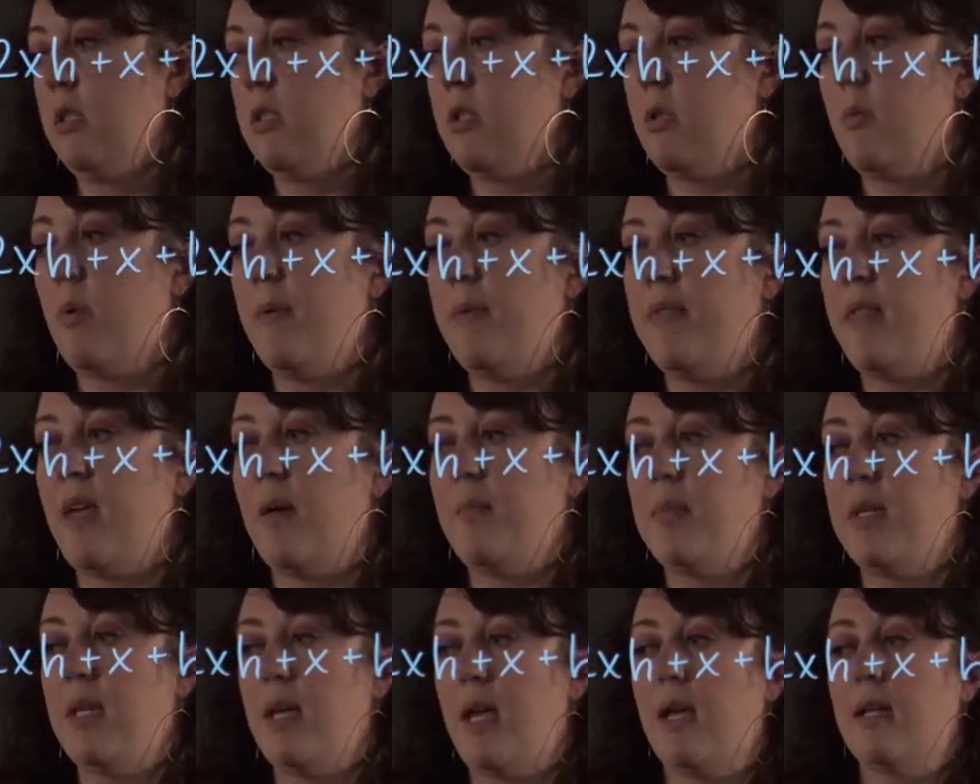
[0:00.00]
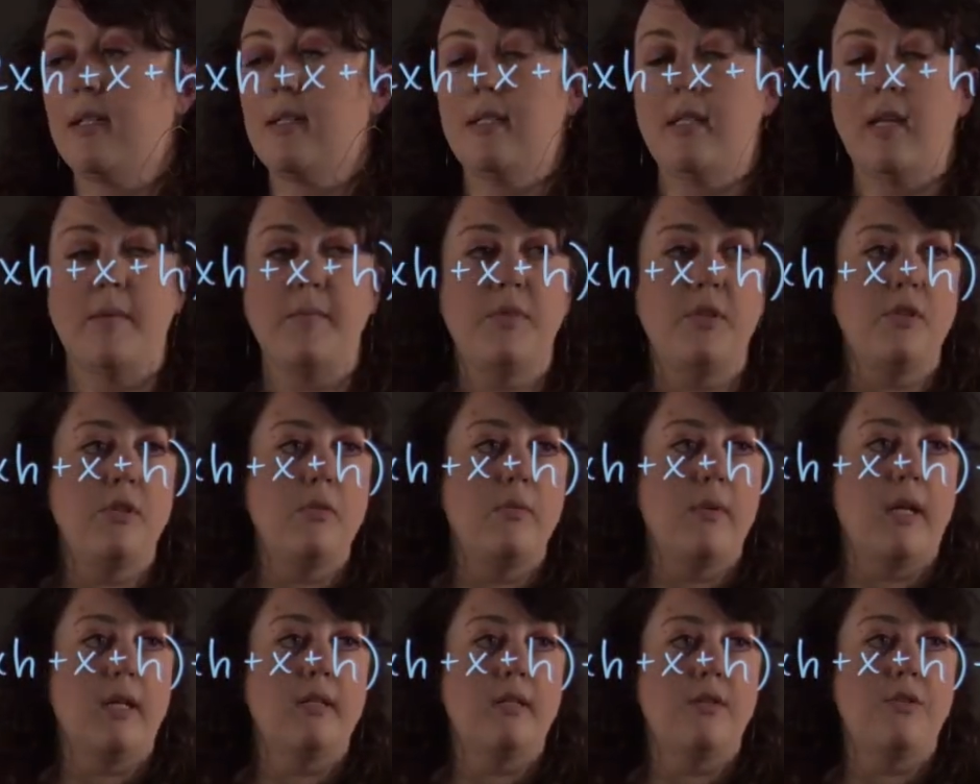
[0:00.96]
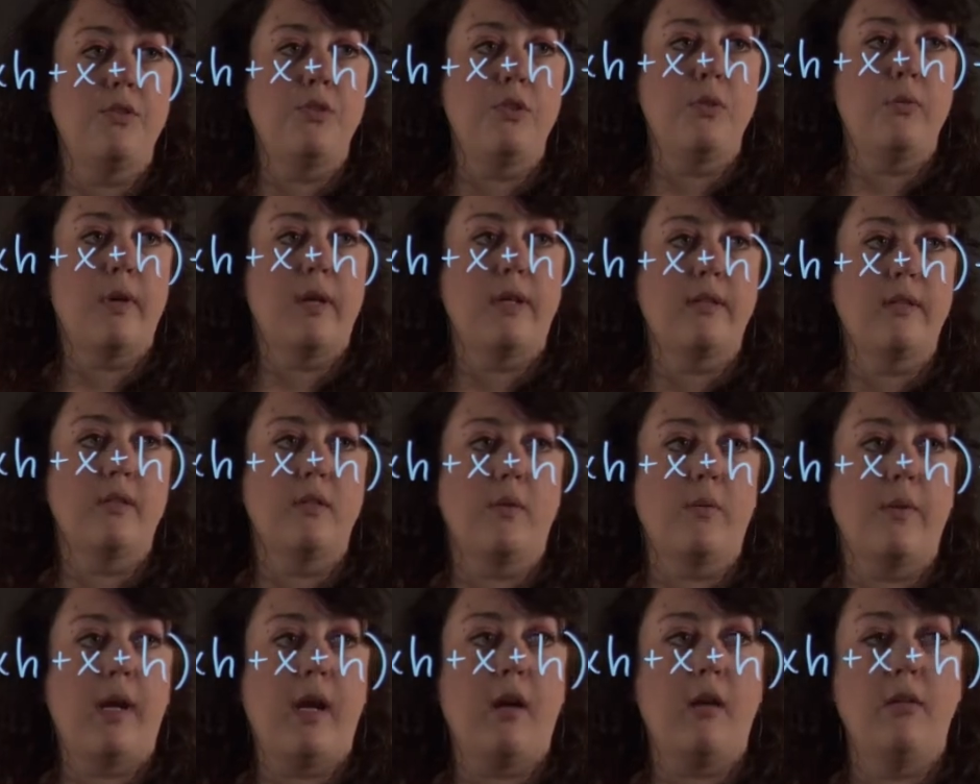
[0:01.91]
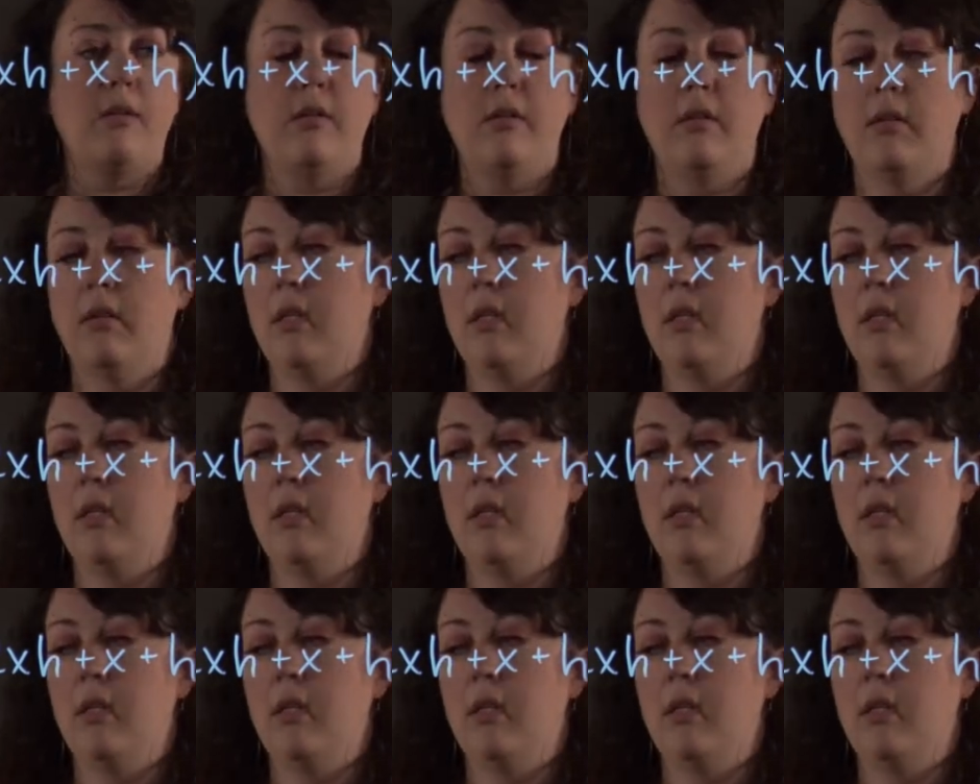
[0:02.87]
So what would that be? X times 2x is 2x squared.